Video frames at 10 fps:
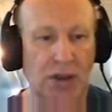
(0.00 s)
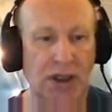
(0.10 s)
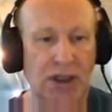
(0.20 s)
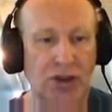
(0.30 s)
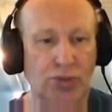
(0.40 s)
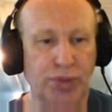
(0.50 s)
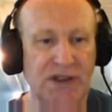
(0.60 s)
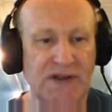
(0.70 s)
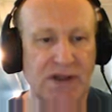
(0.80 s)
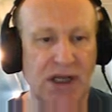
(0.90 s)
Can you
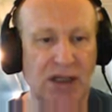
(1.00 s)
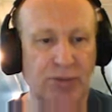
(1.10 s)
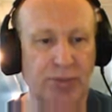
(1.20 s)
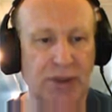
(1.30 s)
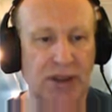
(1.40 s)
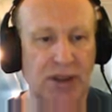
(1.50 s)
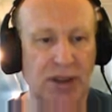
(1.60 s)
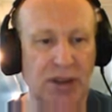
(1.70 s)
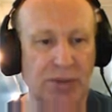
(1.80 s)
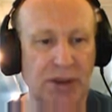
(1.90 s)
please help me a
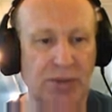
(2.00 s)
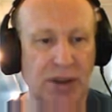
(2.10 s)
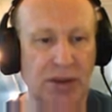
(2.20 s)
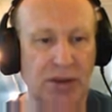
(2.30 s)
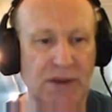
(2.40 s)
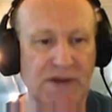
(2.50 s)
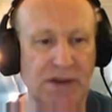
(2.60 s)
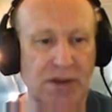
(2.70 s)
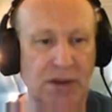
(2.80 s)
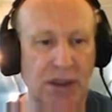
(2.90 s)
little bit, because
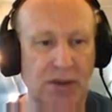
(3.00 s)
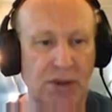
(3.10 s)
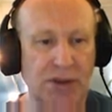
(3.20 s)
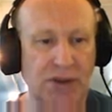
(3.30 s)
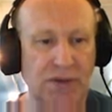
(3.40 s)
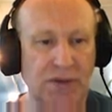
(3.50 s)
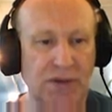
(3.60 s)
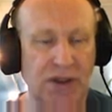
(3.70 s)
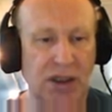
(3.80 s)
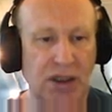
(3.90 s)
I want you to
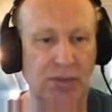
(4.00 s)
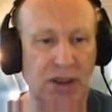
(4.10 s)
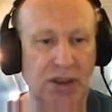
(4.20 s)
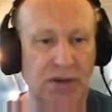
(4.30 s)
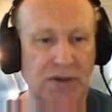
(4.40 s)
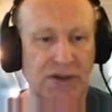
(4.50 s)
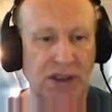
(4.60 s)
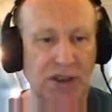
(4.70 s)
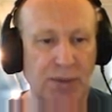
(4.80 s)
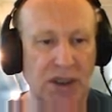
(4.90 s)
think about those
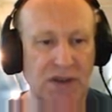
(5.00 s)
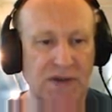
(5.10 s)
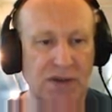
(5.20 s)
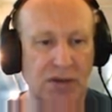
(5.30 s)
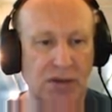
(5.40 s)
checkmates.